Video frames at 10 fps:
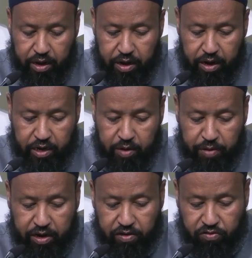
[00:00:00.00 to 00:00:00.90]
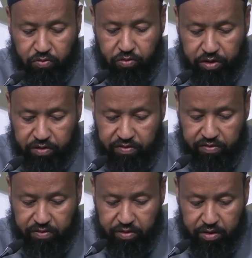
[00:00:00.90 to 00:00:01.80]
And the Meccan surahs
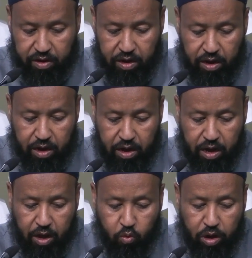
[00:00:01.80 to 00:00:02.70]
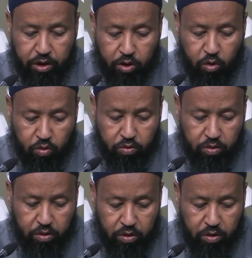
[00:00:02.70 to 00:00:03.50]
are well known